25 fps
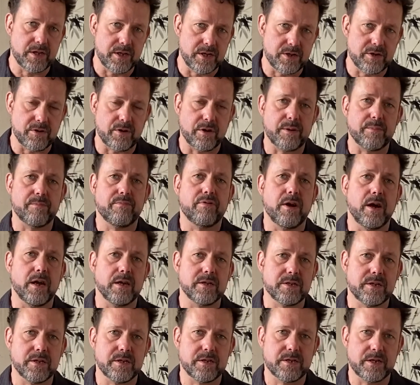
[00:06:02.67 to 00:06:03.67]
during
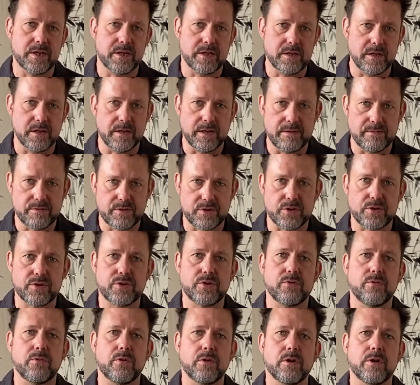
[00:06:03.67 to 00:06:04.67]
processing, the leaves are
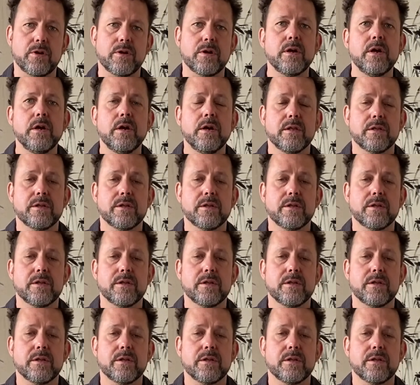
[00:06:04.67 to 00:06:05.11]
torn,